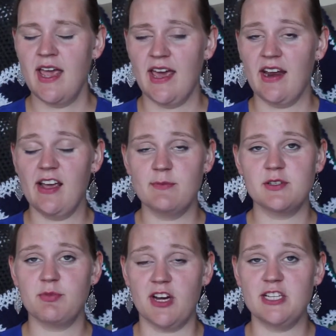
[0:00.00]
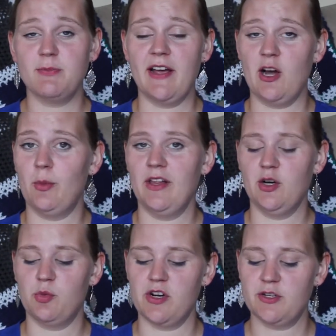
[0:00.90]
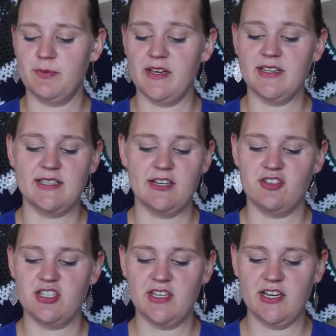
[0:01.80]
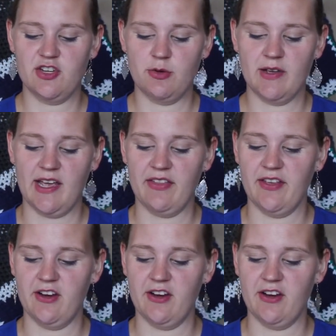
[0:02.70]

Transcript: and I am surprised by how well it worked because they're just like new again. They